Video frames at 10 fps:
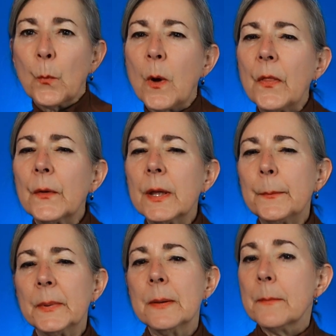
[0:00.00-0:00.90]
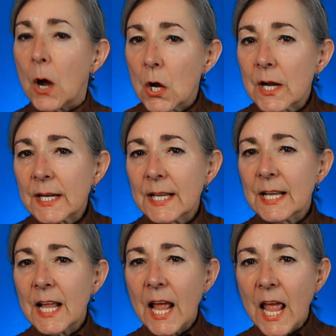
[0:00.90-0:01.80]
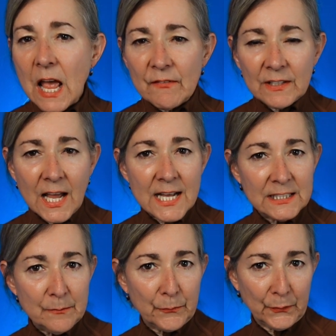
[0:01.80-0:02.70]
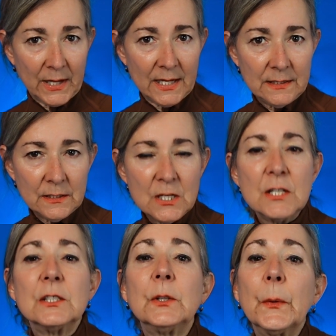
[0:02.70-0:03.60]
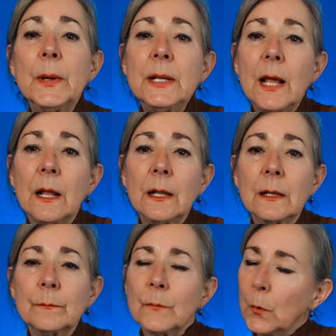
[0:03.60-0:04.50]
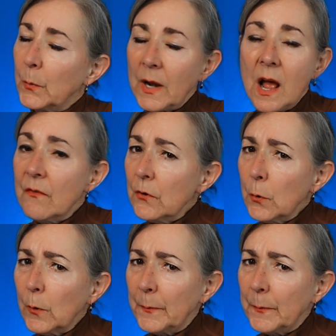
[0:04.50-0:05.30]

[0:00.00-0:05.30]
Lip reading: whether it be marketing, advertising, brand, storytelling, or whatever it will